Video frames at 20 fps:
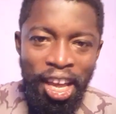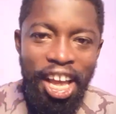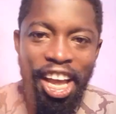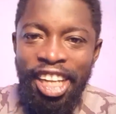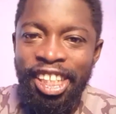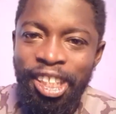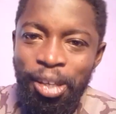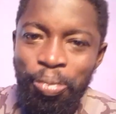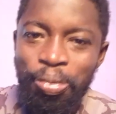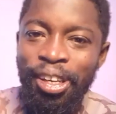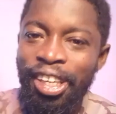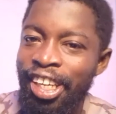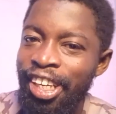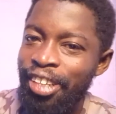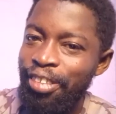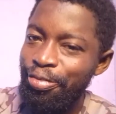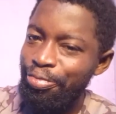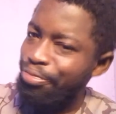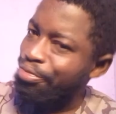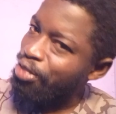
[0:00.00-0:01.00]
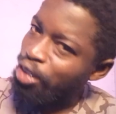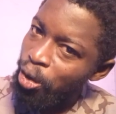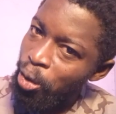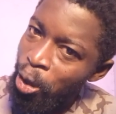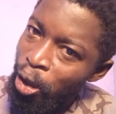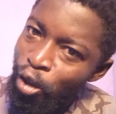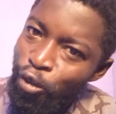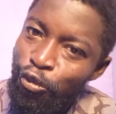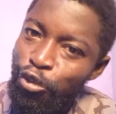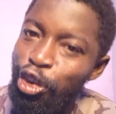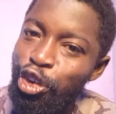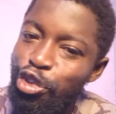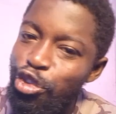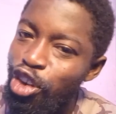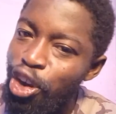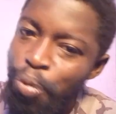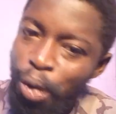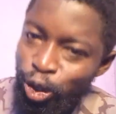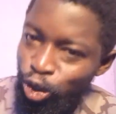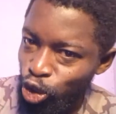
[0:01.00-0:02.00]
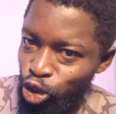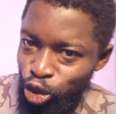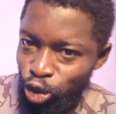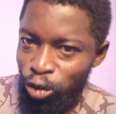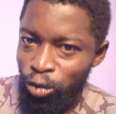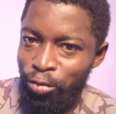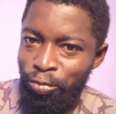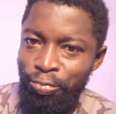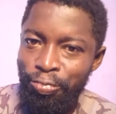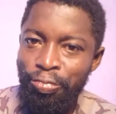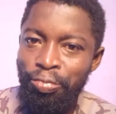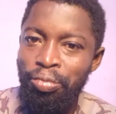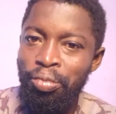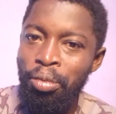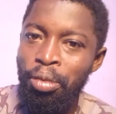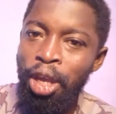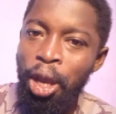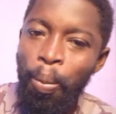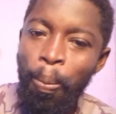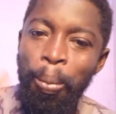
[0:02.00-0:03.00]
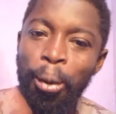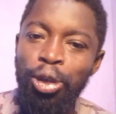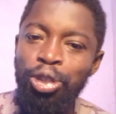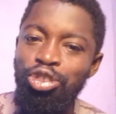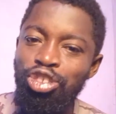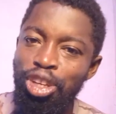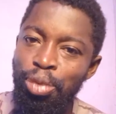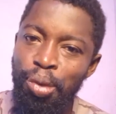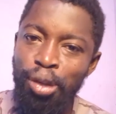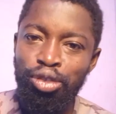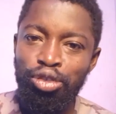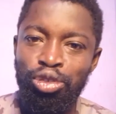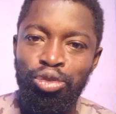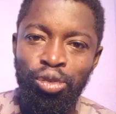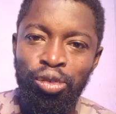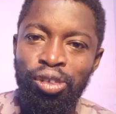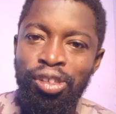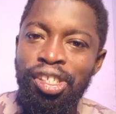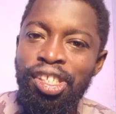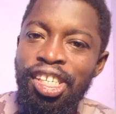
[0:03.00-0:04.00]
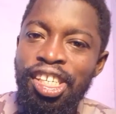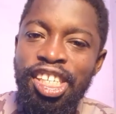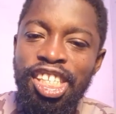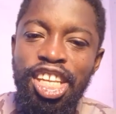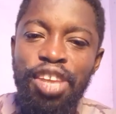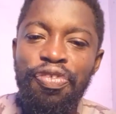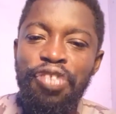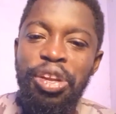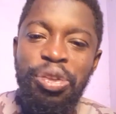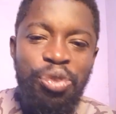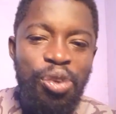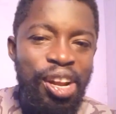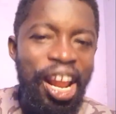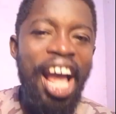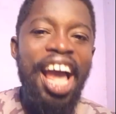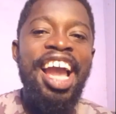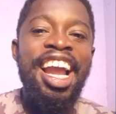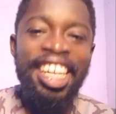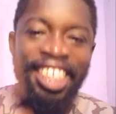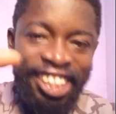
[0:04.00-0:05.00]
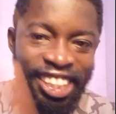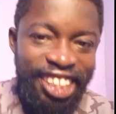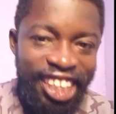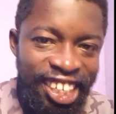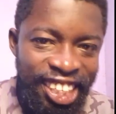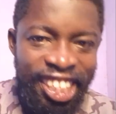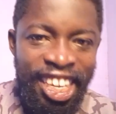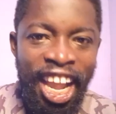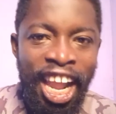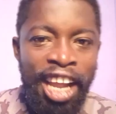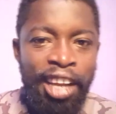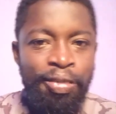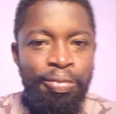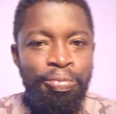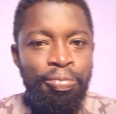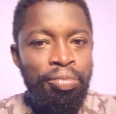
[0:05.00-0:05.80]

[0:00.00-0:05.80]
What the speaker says: And to me, the video number 2 so. Post to number 2 so ni video na e trend ya